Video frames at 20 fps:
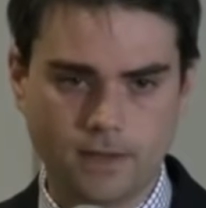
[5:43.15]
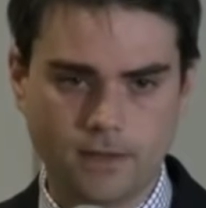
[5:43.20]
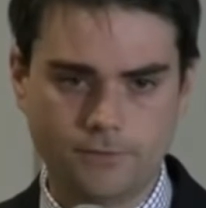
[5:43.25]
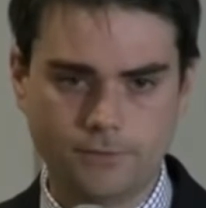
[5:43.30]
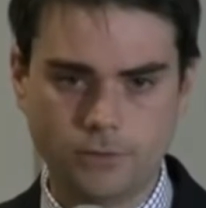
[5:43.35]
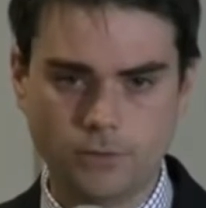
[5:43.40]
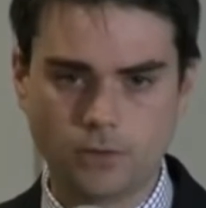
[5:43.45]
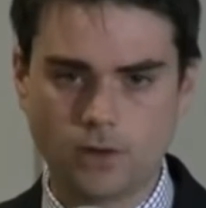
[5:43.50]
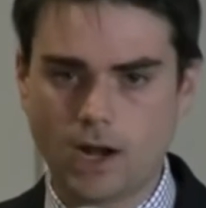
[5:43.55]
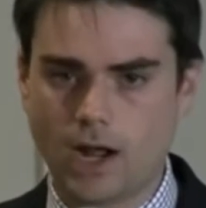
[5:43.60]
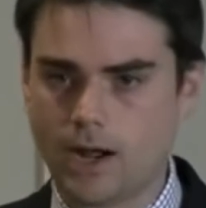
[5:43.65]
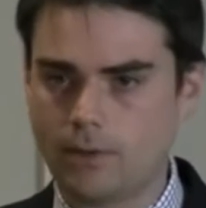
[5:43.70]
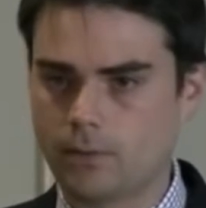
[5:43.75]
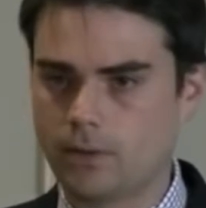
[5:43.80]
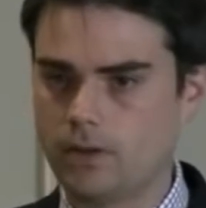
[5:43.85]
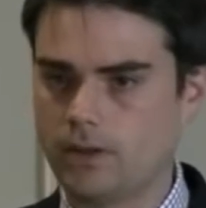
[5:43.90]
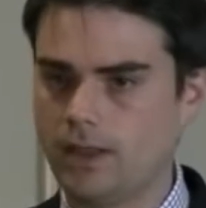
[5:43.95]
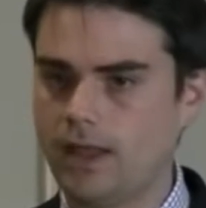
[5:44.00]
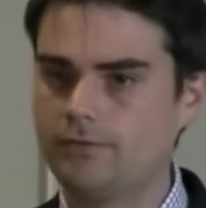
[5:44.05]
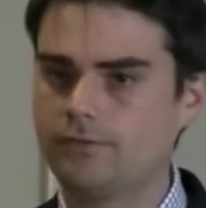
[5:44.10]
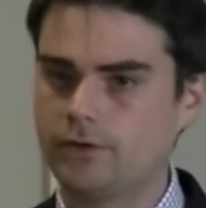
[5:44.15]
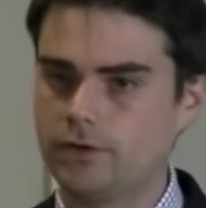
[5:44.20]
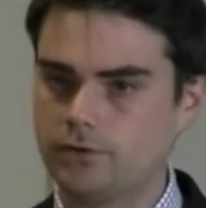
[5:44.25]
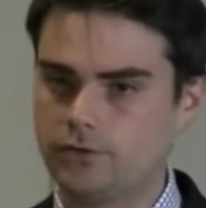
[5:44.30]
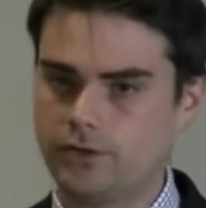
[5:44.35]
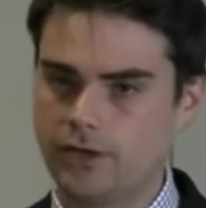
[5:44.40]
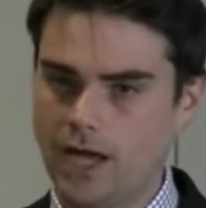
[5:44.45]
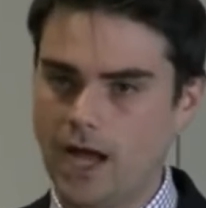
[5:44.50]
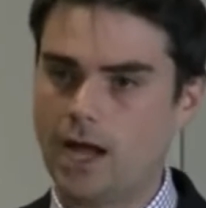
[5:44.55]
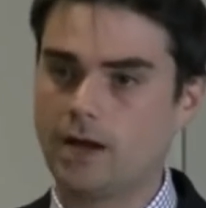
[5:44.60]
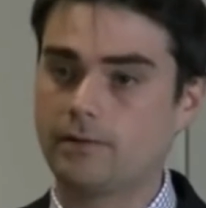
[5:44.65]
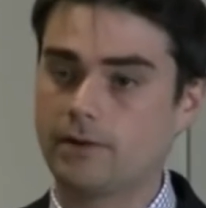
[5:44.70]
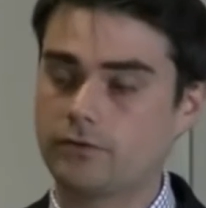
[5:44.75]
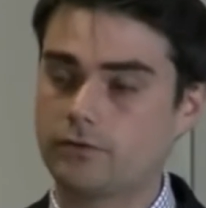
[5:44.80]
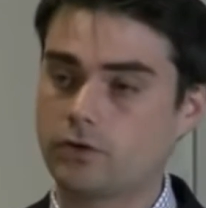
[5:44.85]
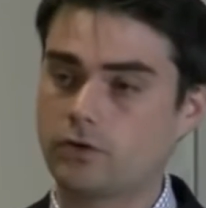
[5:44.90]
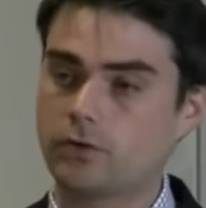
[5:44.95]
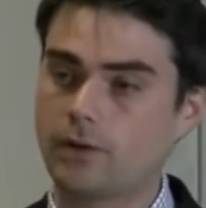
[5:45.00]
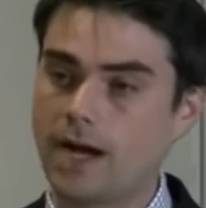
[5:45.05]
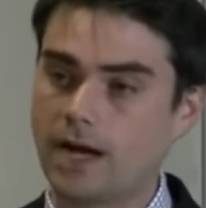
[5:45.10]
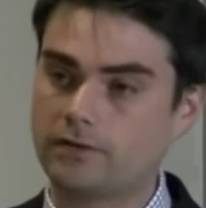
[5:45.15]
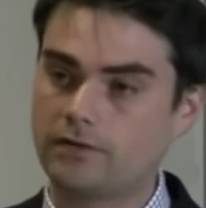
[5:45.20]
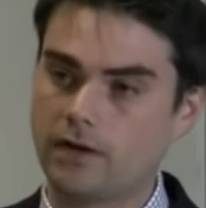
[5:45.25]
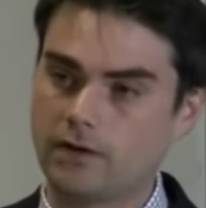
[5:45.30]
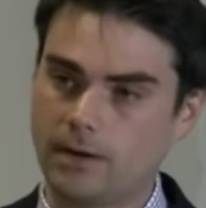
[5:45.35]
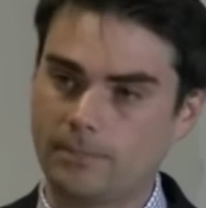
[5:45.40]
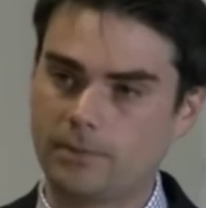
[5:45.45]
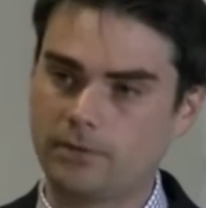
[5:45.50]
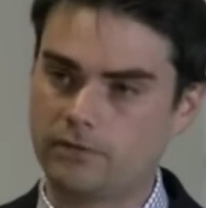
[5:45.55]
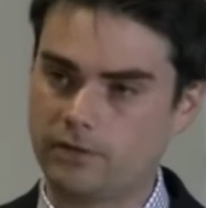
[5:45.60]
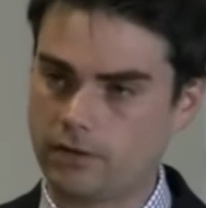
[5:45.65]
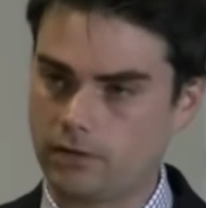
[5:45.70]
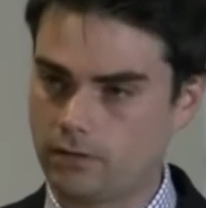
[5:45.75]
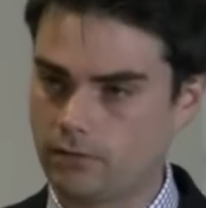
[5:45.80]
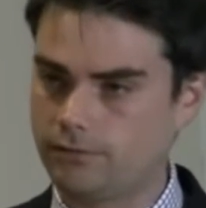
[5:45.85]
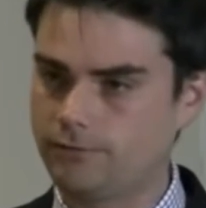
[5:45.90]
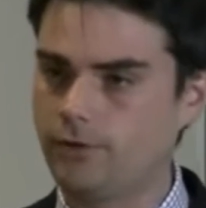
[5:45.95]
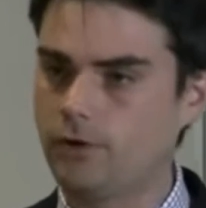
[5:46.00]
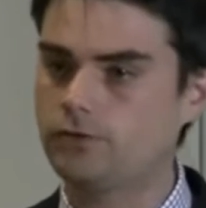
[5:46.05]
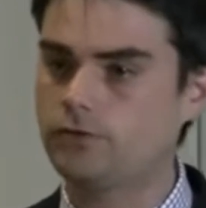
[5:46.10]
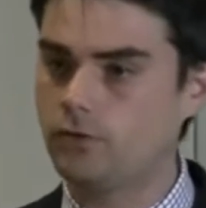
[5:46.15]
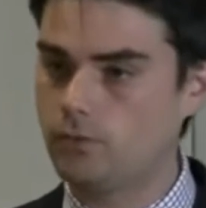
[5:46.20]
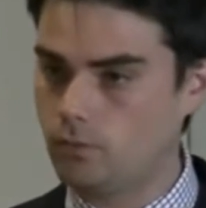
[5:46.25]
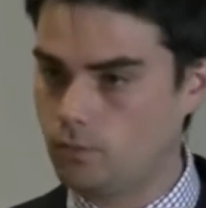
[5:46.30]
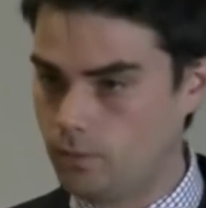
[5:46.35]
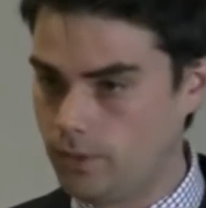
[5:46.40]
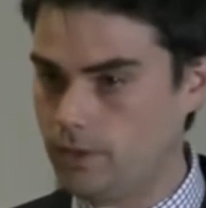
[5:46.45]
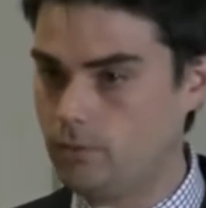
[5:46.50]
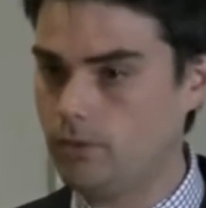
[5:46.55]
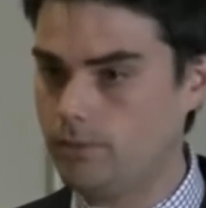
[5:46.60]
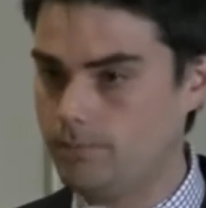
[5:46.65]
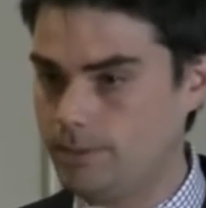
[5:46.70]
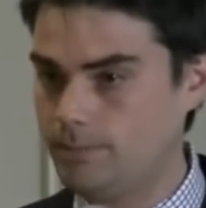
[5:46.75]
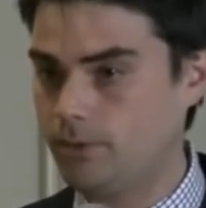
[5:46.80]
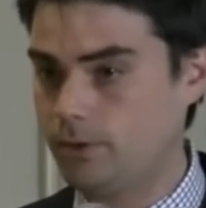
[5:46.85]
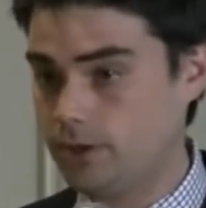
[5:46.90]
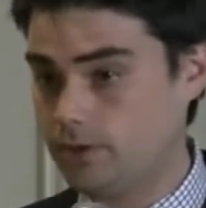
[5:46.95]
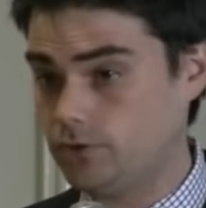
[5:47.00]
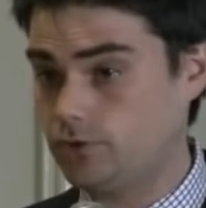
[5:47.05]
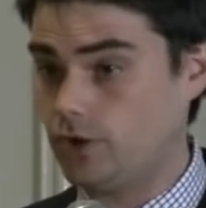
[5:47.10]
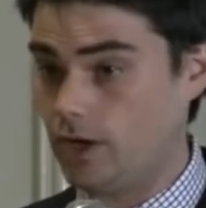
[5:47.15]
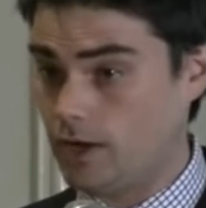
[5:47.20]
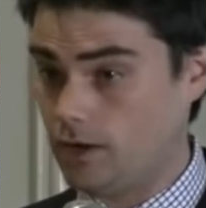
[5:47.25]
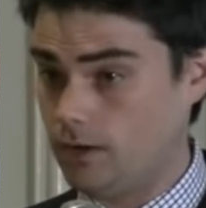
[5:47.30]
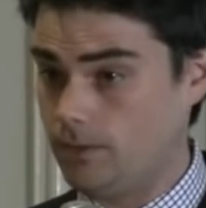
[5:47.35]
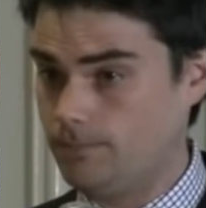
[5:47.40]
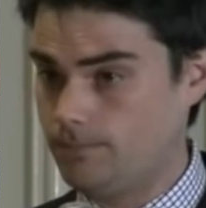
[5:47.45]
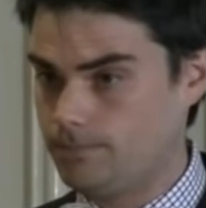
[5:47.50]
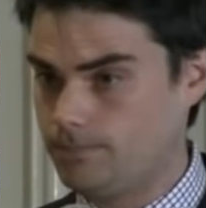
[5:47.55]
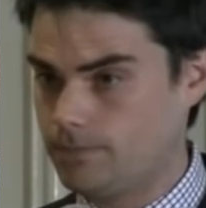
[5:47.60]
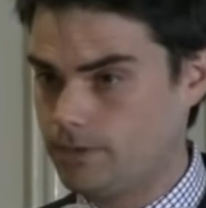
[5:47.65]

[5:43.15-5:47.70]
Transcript: If you or I were to leverage the IRS to crack down on particular folks, we would be put in jail.